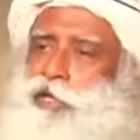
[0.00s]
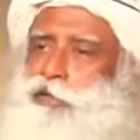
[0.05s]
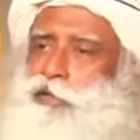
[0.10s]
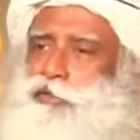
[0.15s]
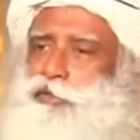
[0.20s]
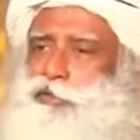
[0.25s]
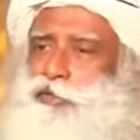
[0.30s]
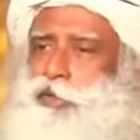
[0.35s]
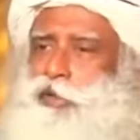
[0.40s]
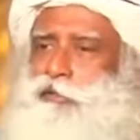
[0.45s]
way
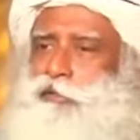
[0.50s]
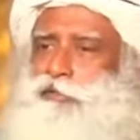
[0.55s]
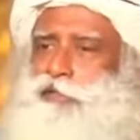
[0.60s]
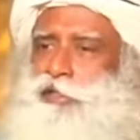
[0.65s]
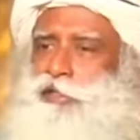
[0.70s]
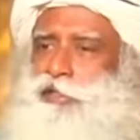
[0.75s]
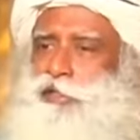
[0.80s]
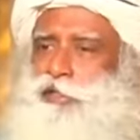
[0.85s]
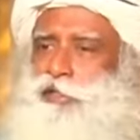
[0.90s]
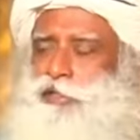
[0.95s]
to solve
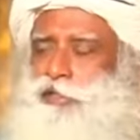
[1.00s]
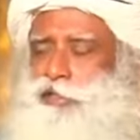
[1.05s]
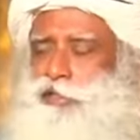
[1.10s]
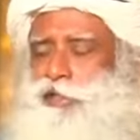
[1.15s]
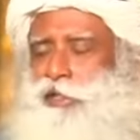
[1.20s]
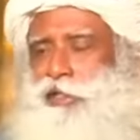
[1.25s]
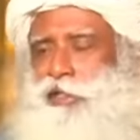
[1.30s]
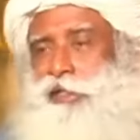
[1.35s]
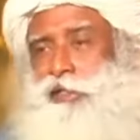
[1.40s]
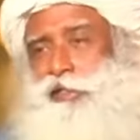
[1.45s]
this is
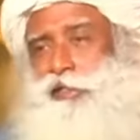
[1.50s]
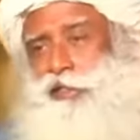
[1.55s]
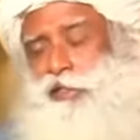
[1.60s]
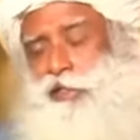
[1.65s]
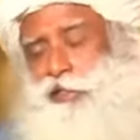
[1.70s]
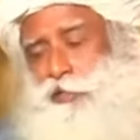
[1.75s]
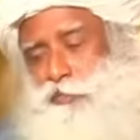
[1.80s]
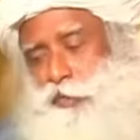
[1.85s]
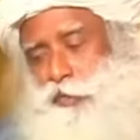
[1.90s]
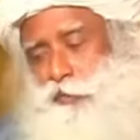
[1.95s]

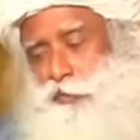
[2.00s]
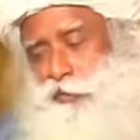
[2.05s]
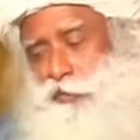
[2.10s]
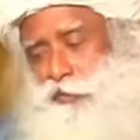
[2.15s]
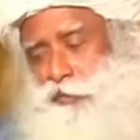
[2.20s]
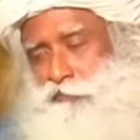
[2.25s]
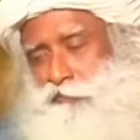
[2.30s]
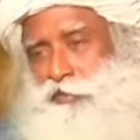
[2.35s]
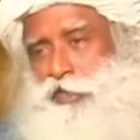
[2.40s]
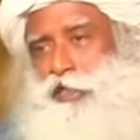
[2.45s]
these
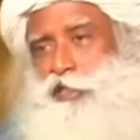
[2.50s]
people, the